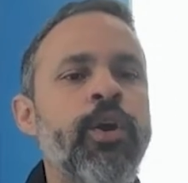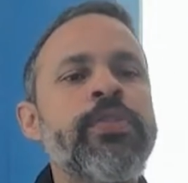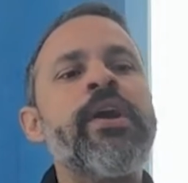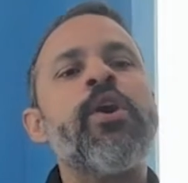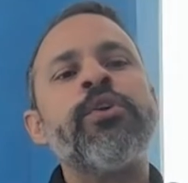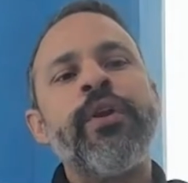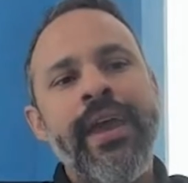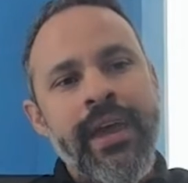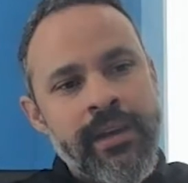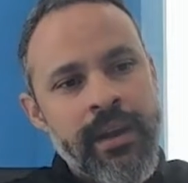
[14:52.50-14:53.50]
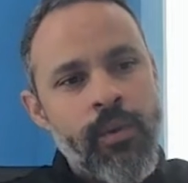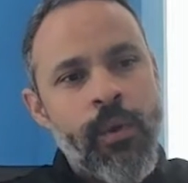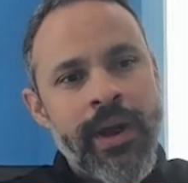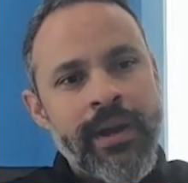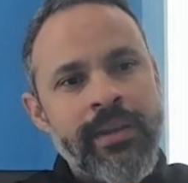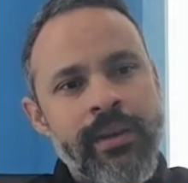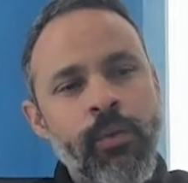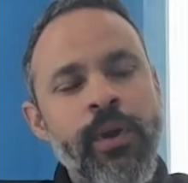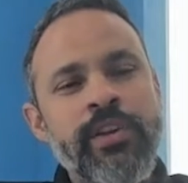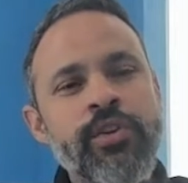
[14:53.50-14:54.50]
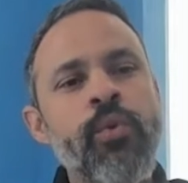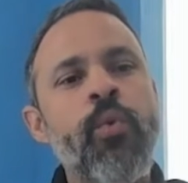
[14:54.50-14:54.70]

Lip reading: On the other hand, why when you